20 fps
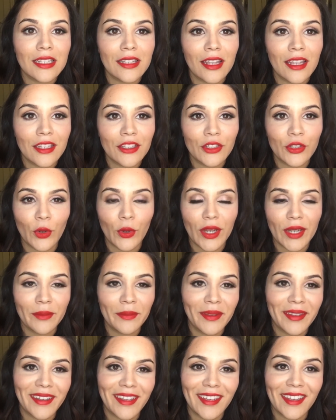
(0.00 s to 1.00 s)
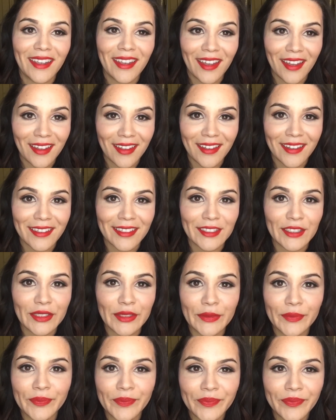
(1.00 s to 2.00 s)
then join me,
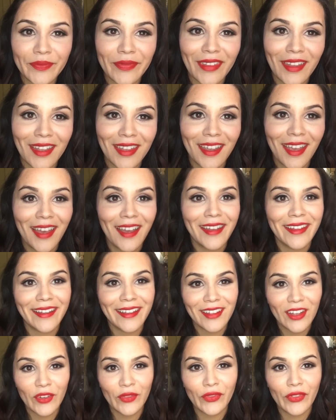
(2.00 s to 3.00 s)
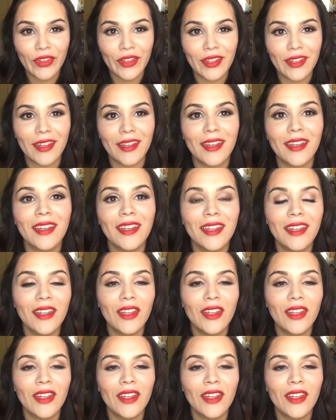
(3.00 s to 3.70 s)
and yeah, hopefully